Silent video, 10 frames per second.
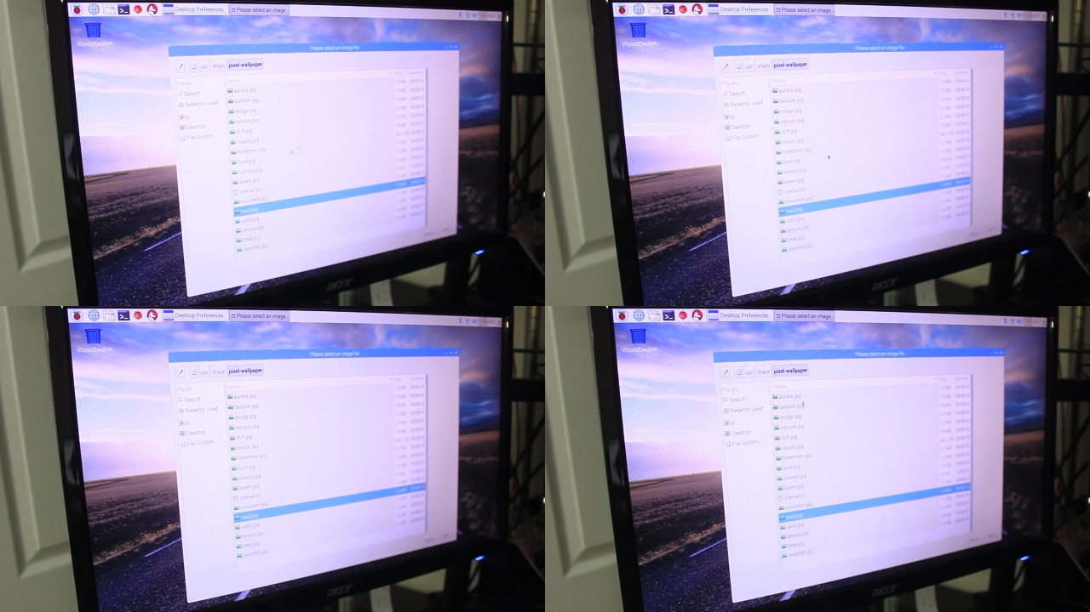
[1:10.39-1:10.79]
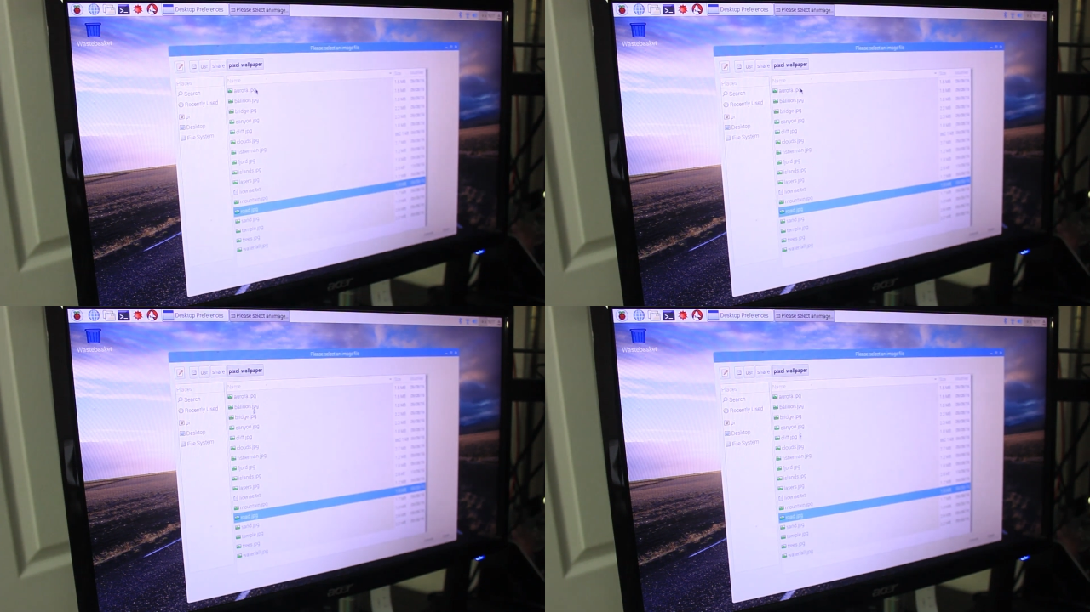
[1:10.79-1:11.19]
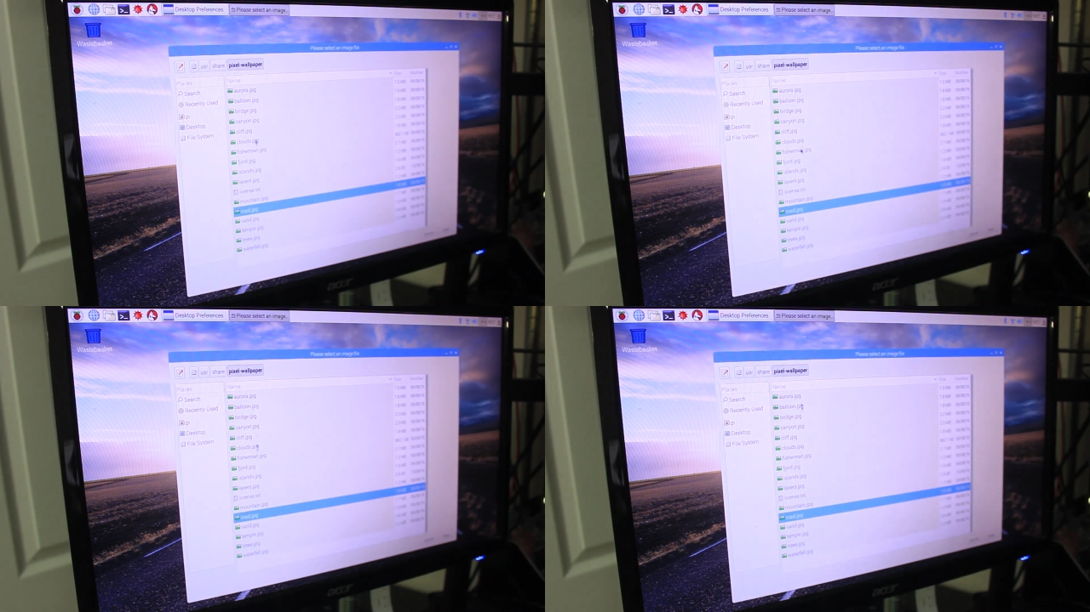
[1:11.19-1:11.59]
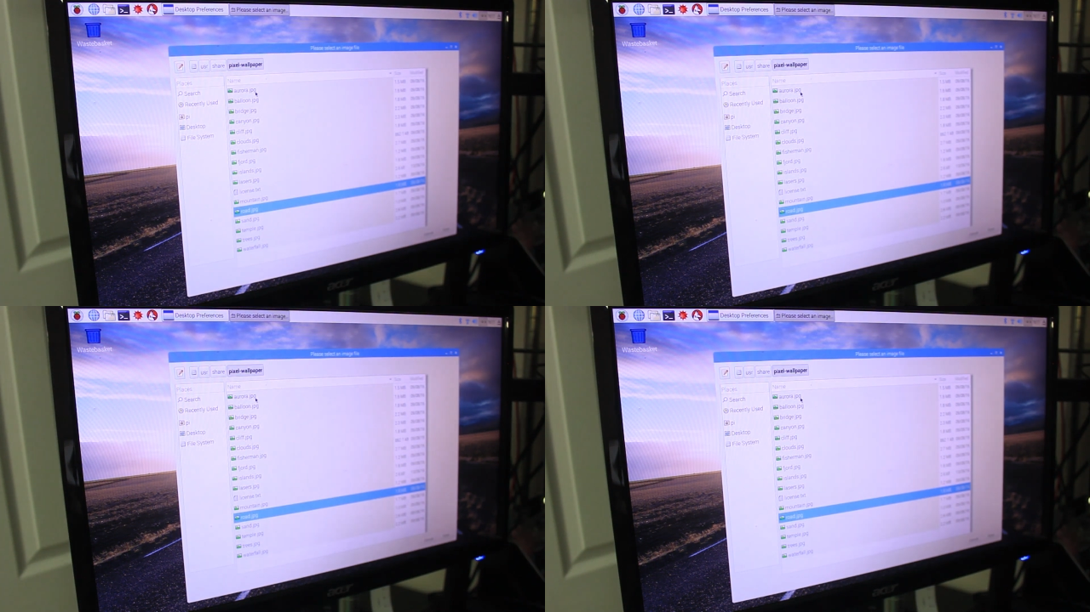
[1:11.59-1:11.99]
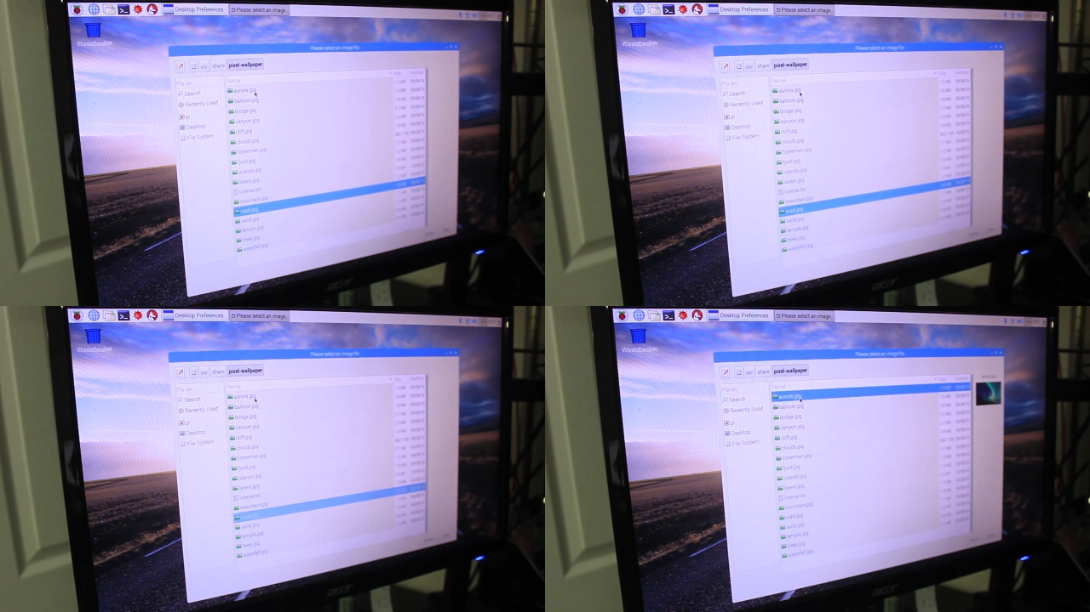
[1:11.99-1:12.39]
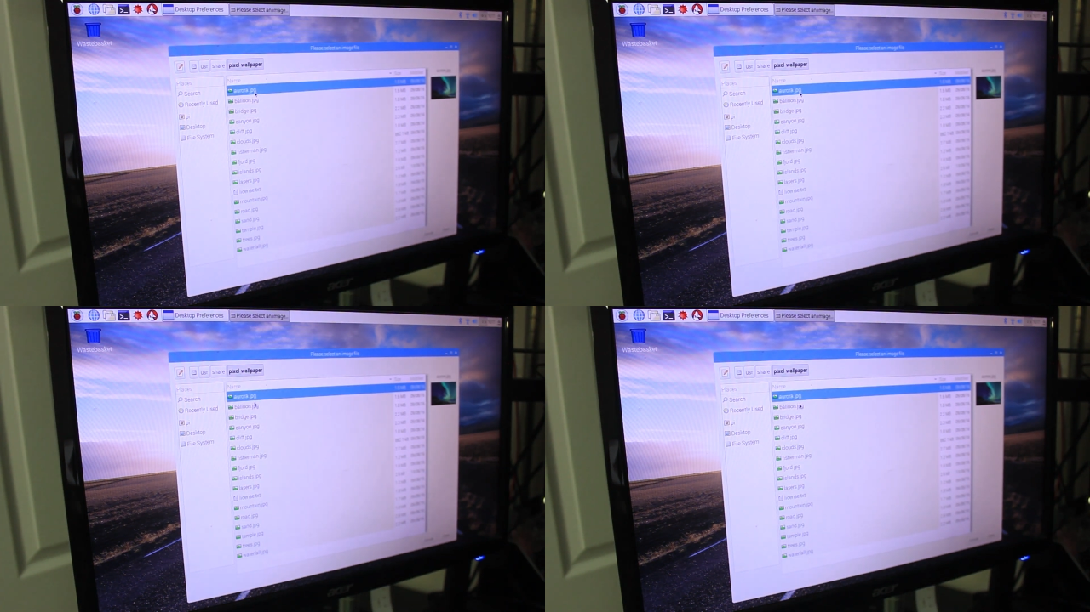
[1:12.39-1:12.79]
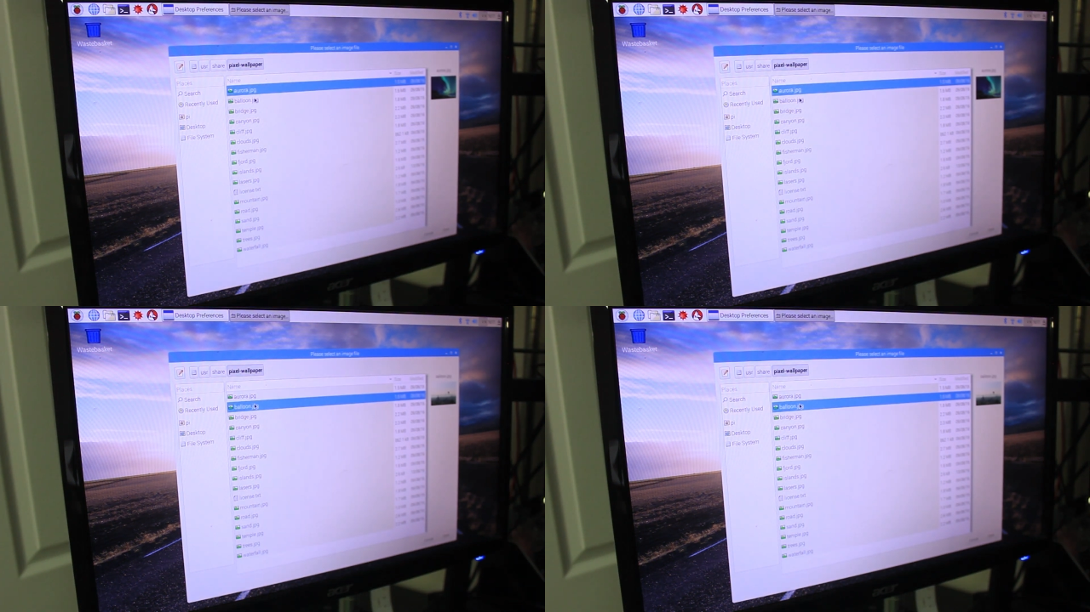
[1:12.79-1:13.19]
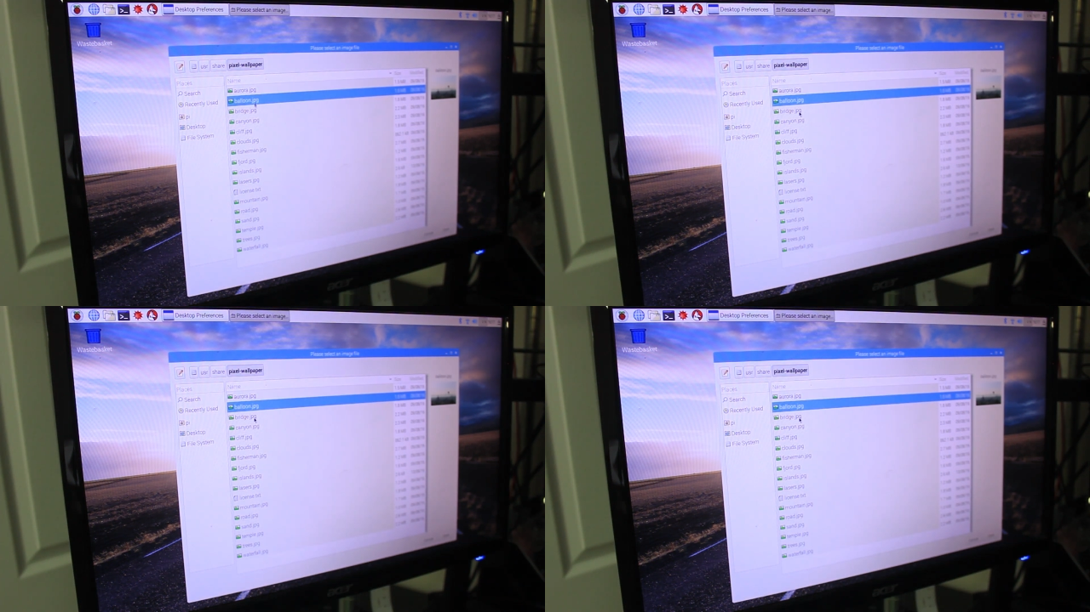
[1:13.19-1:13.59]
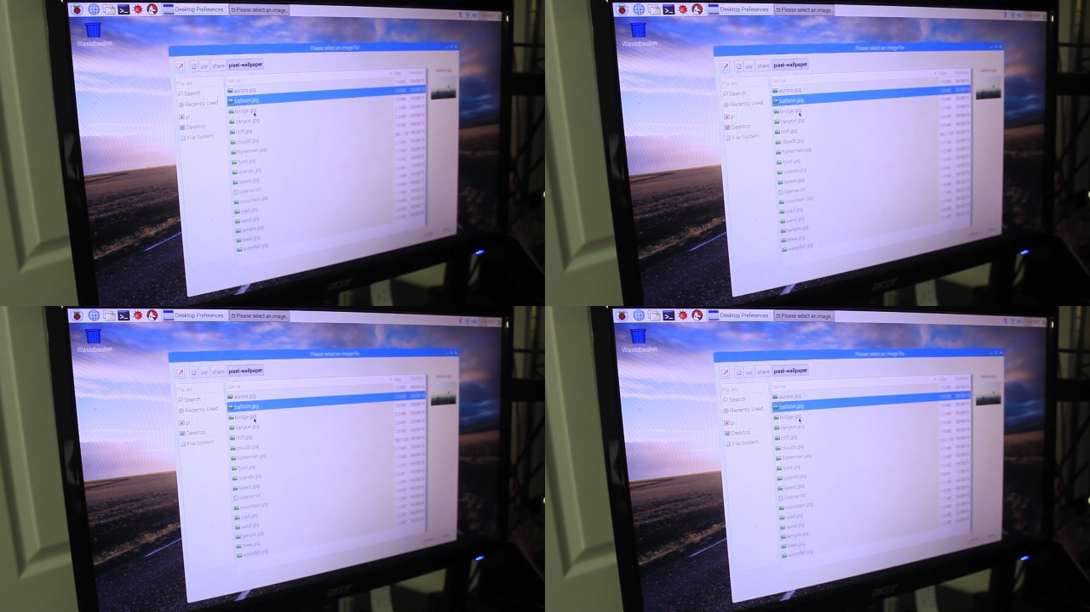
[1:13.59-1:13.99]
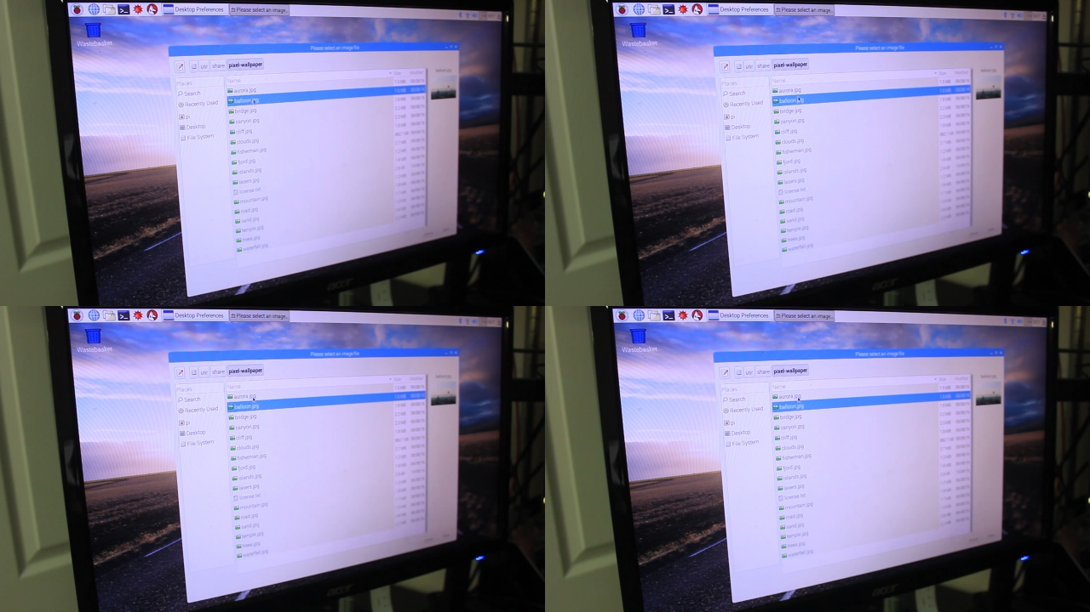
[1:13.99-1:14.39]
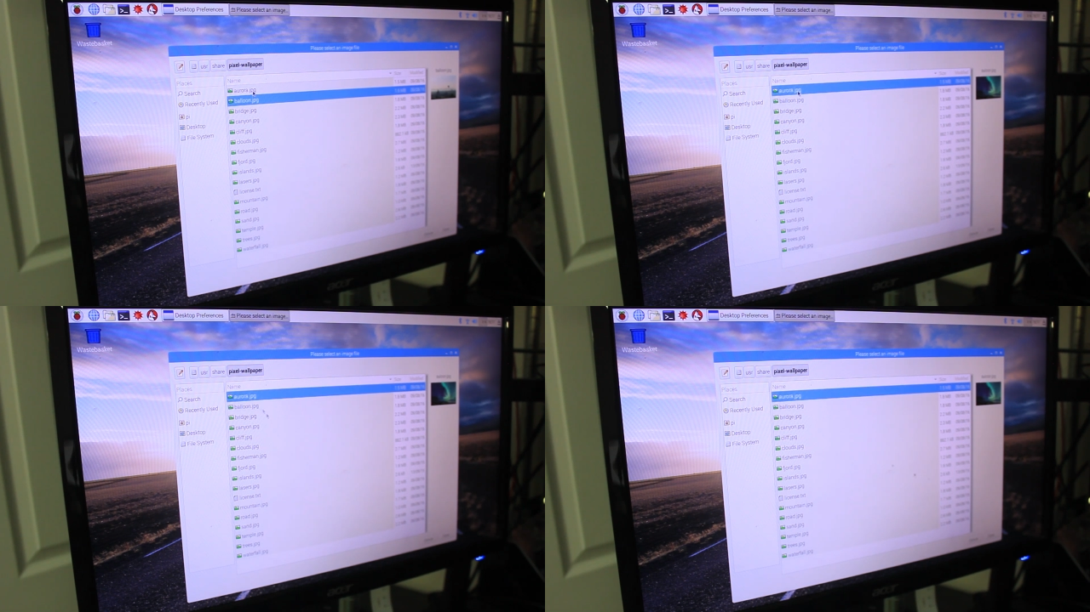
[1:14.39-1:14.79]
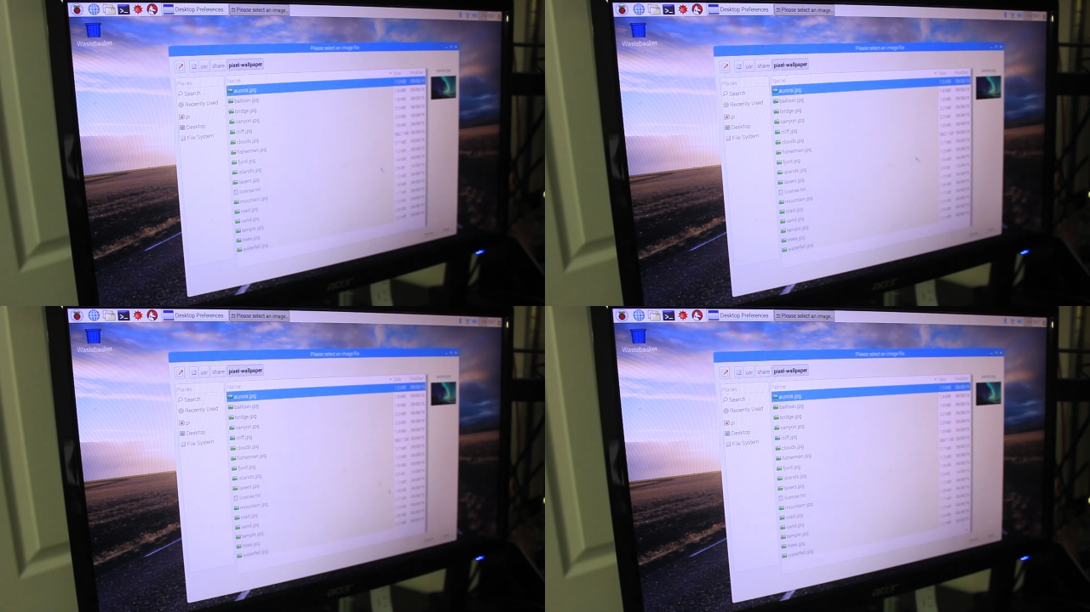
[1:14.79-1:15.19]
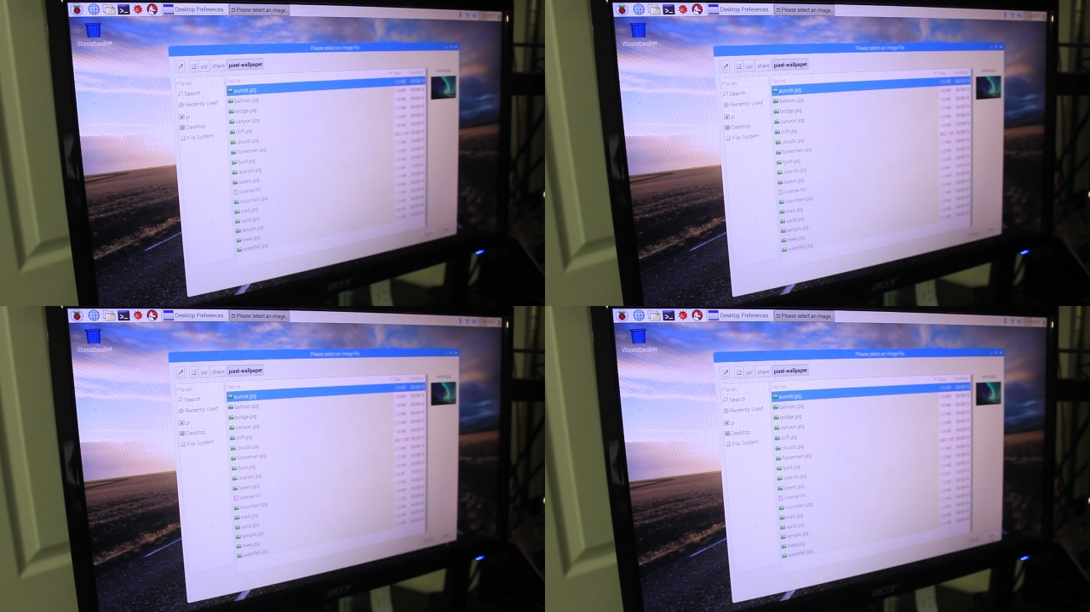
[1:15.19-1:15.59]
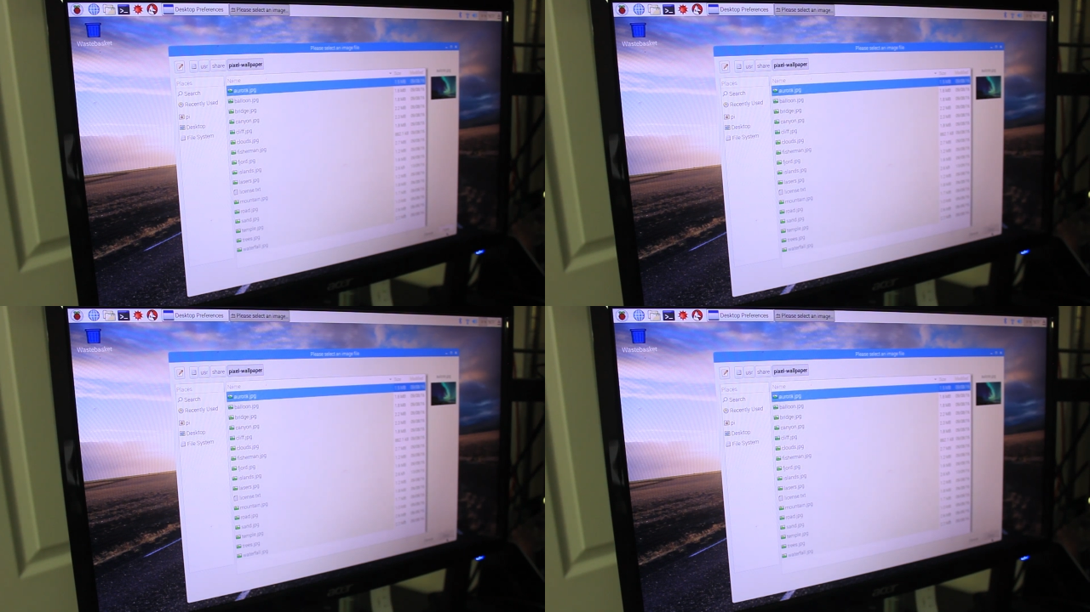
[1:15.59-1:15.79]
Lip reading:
[unreadable: no face in view]